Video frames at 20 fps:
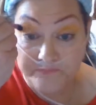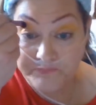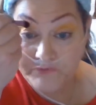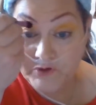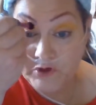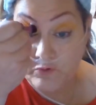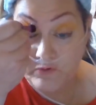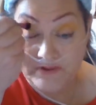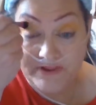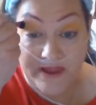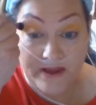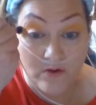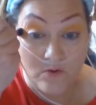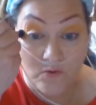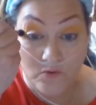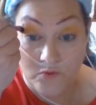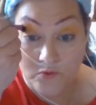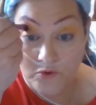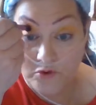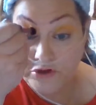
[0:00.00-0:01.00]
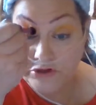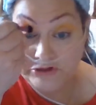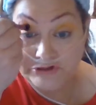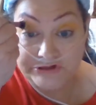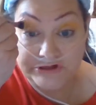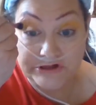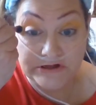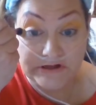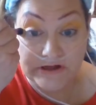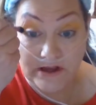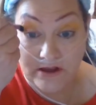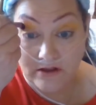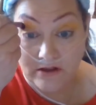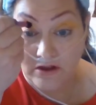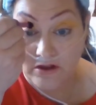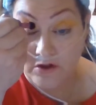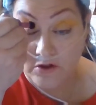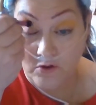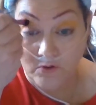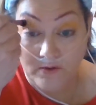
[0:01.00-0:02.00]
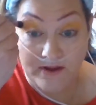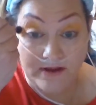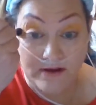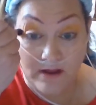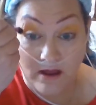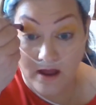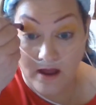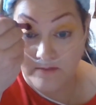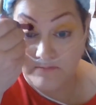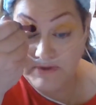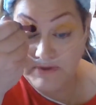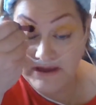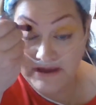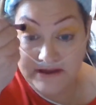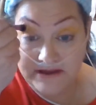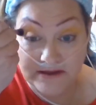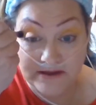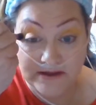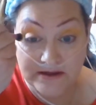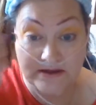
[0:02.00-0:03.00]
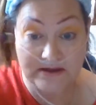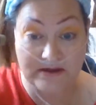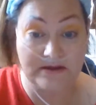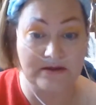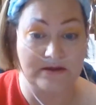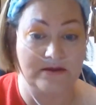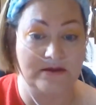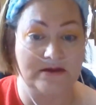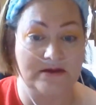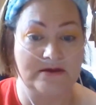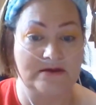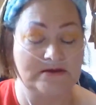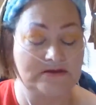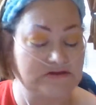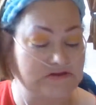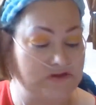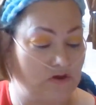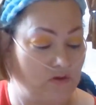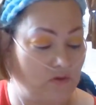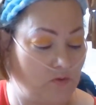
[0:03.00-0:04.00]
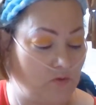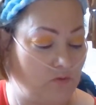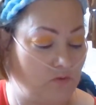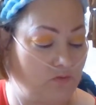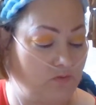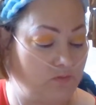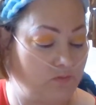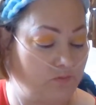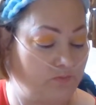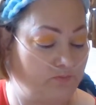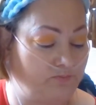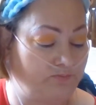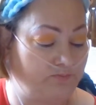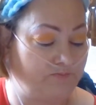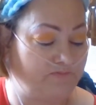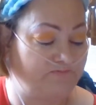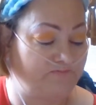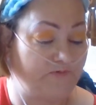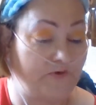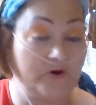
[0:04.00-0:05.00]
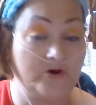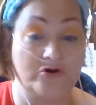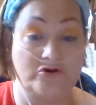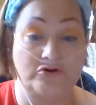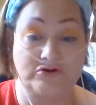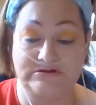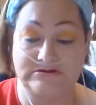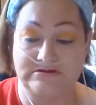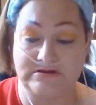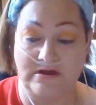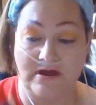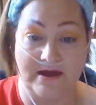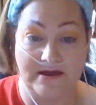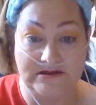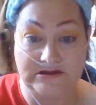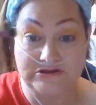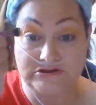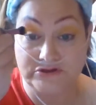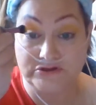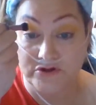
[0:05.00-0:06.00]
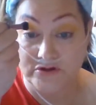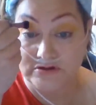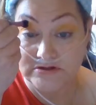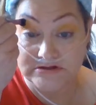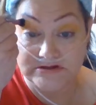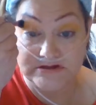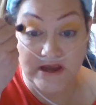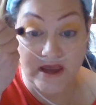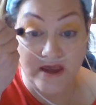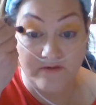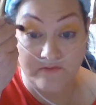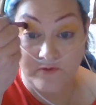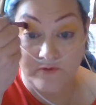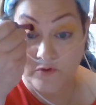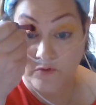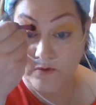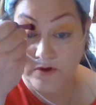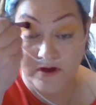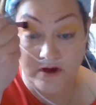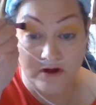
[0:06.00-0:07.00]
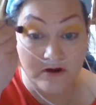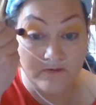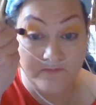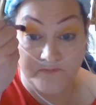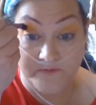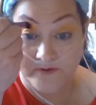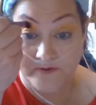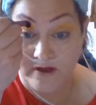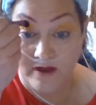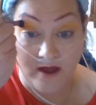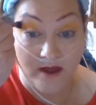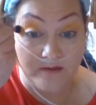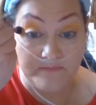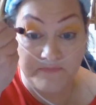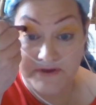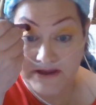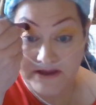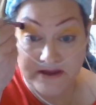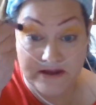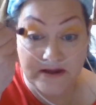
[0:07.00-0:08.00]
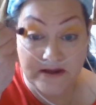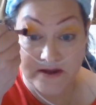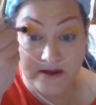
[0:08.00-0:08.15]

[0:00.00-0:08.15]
with like orange, yellow, and hot pink. So first I searched everywhere for the hot pink,